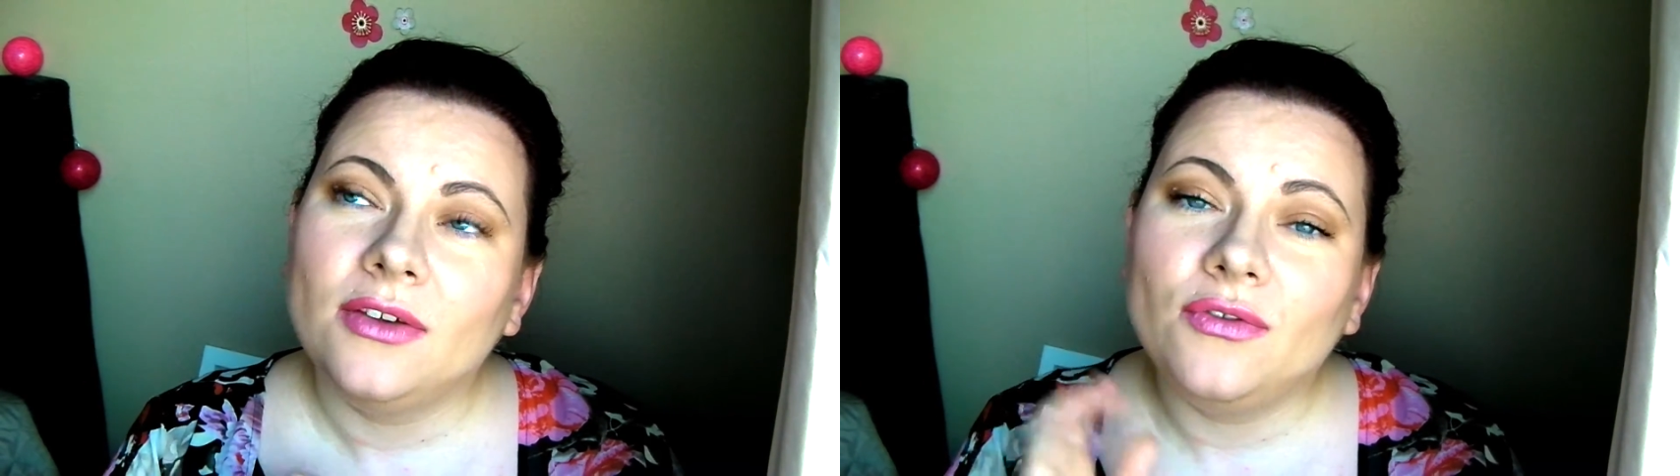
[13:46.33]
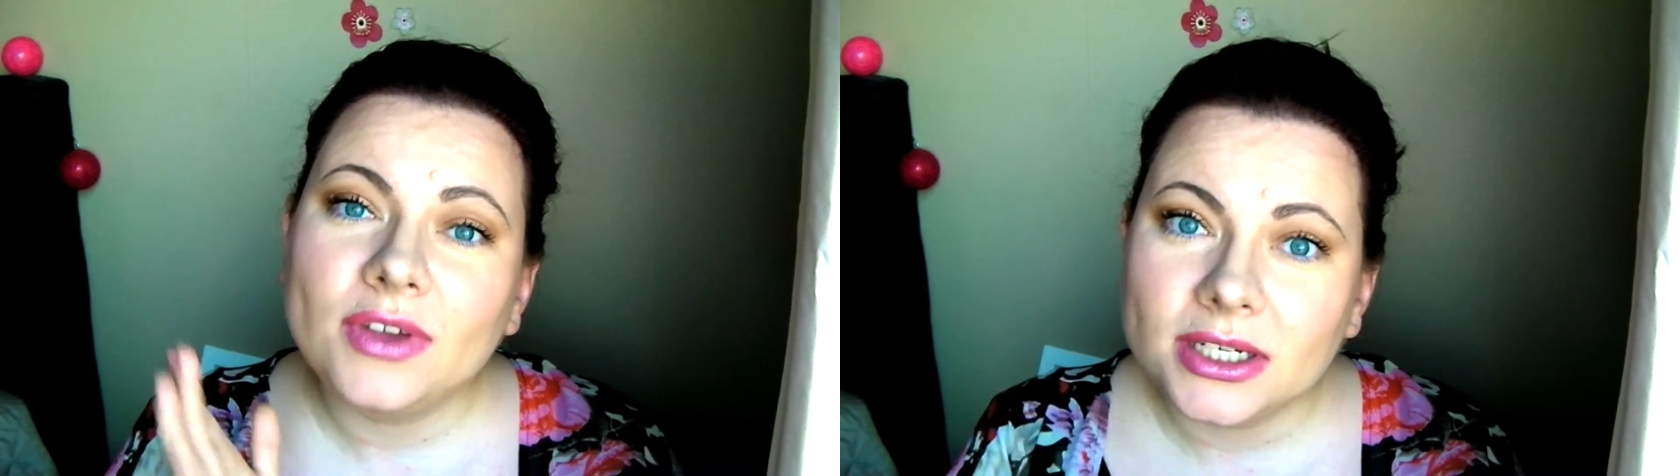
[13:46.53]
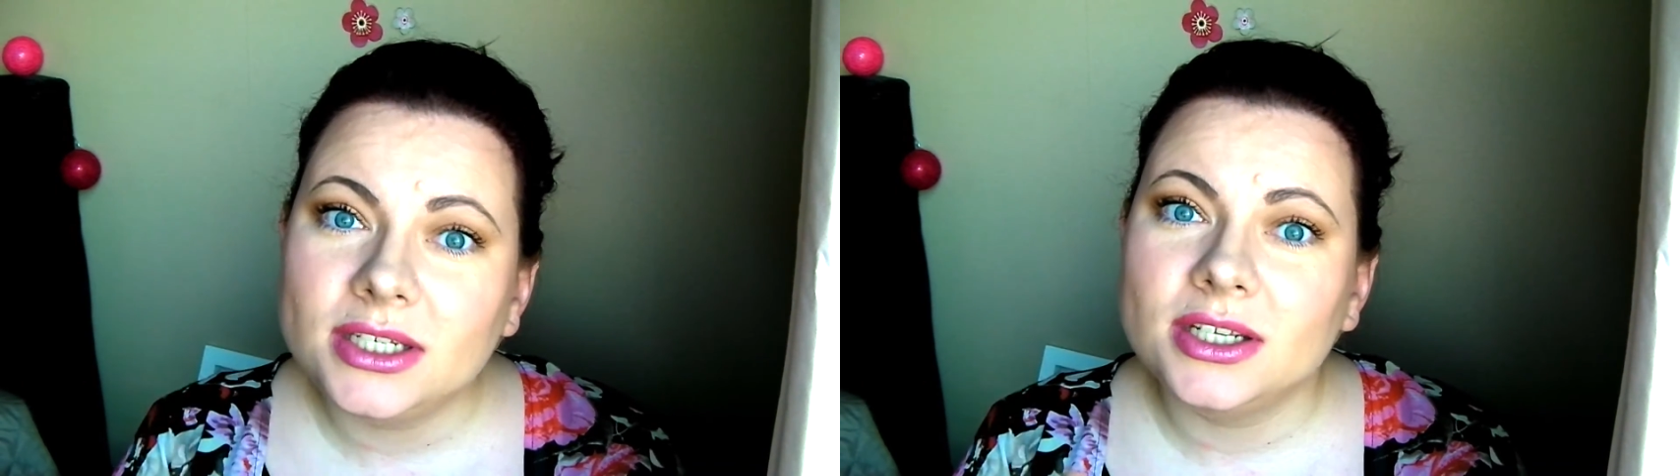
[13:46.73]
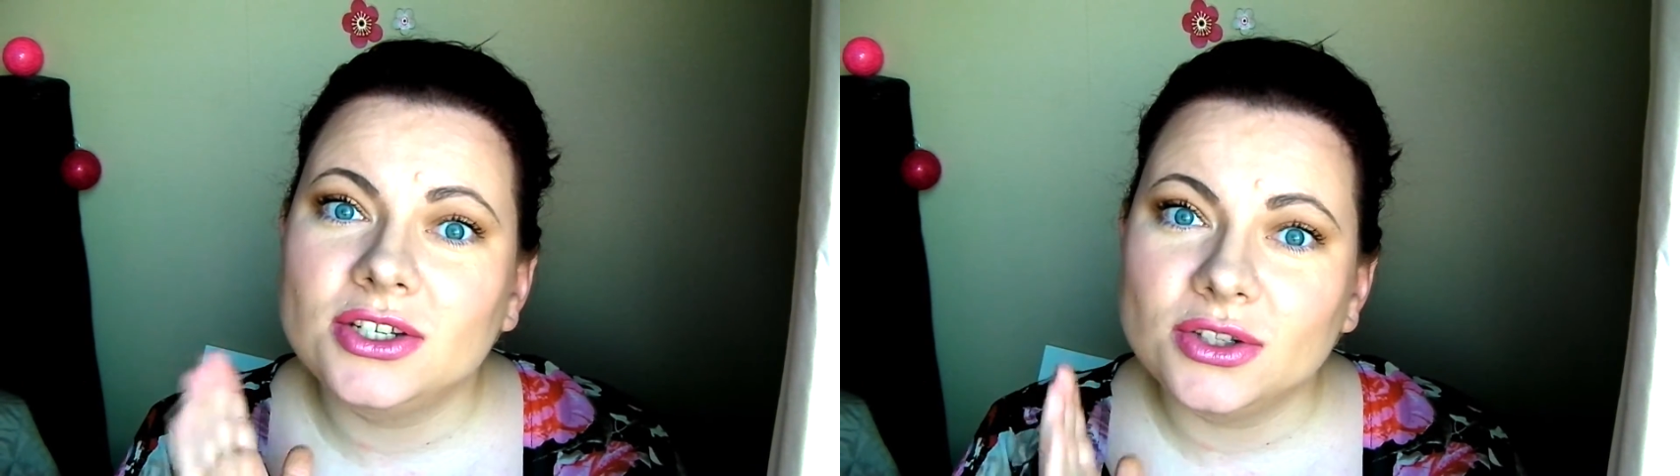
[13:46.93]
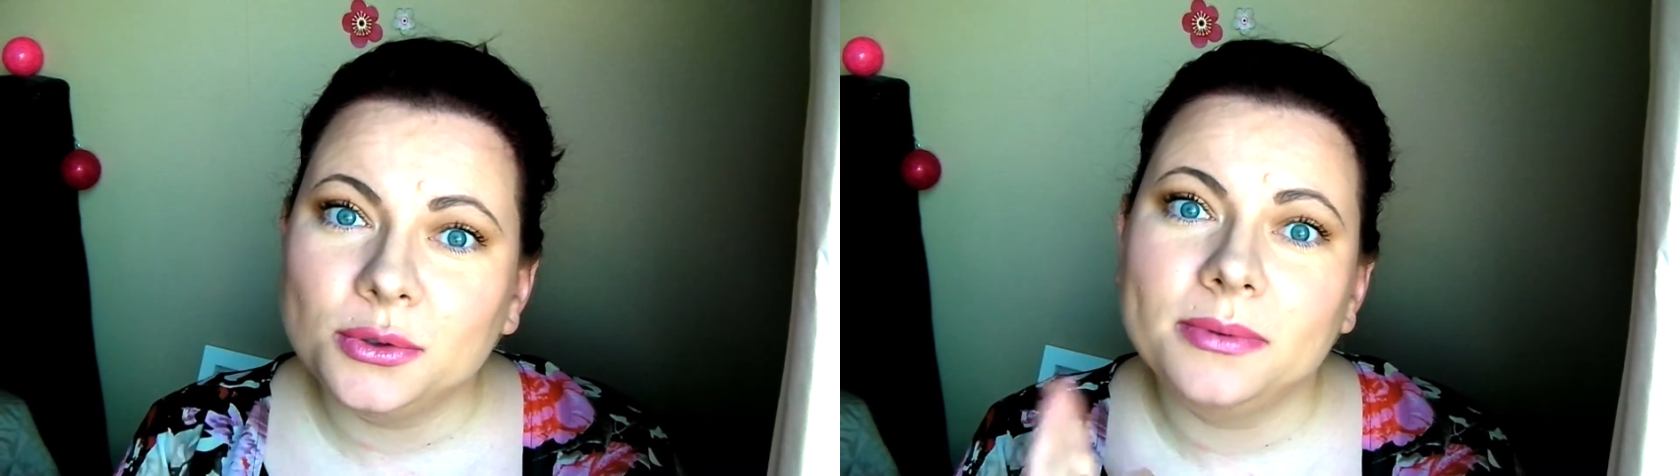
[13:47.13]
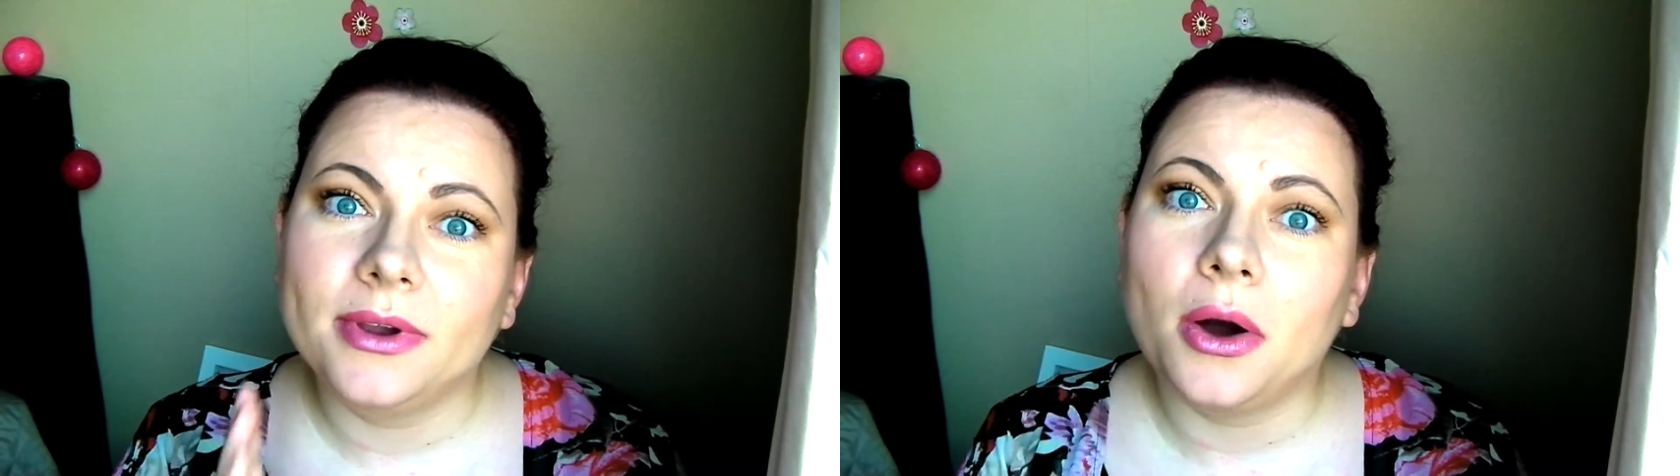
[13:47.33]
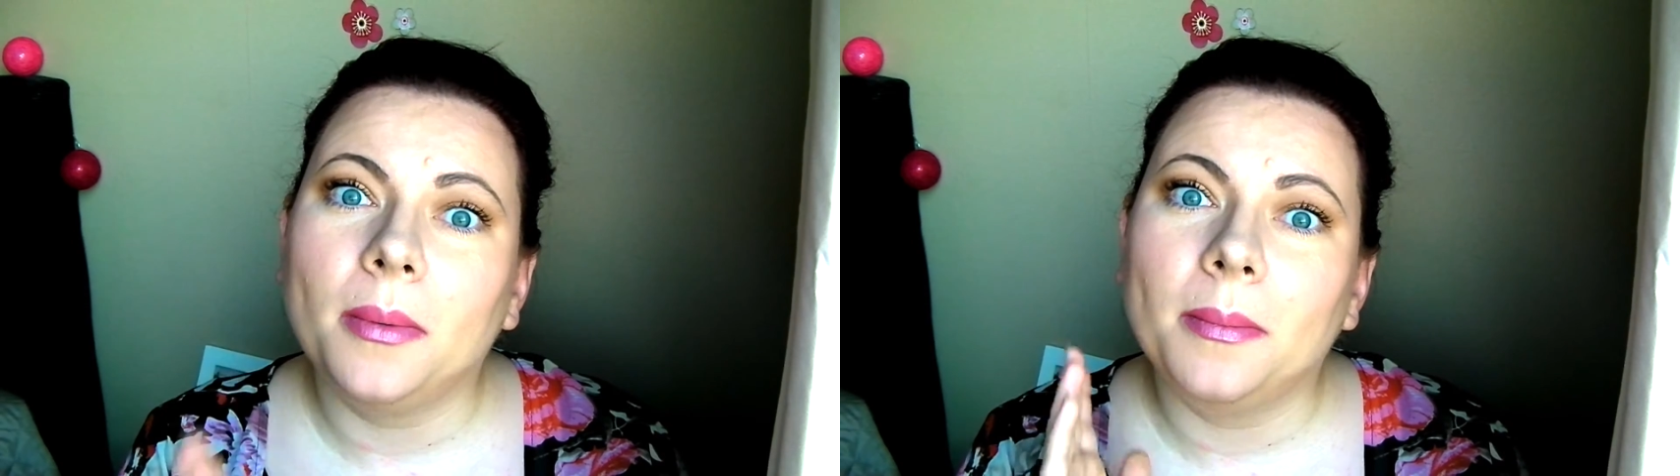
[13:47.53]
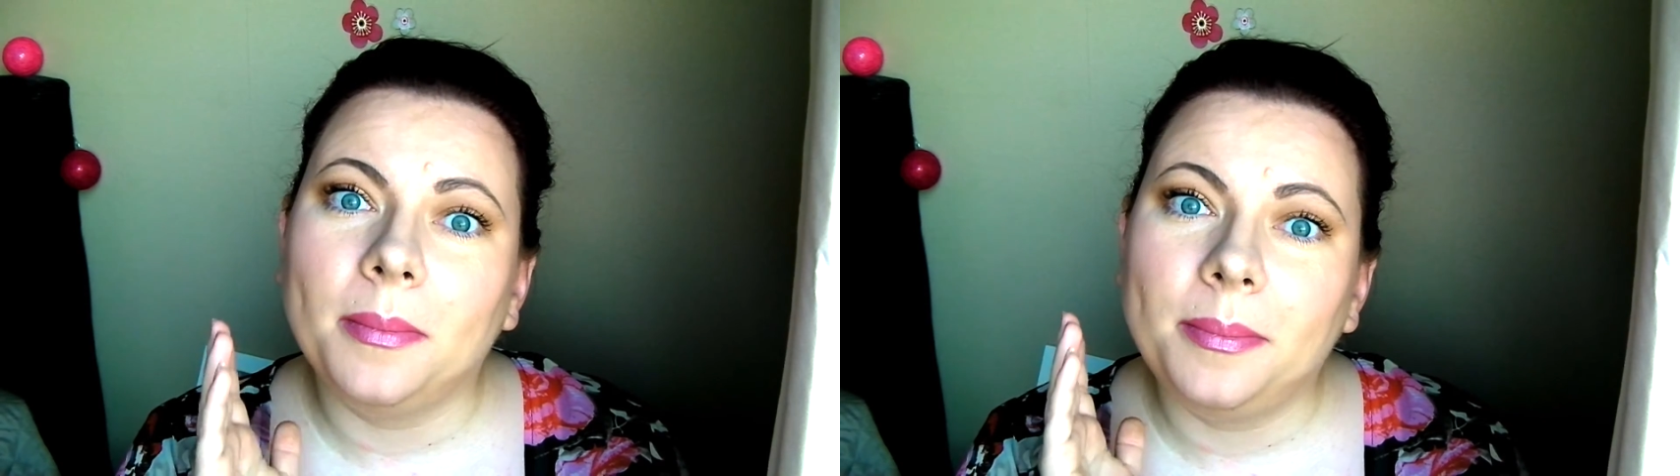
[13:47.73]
vintage Louis Vuitton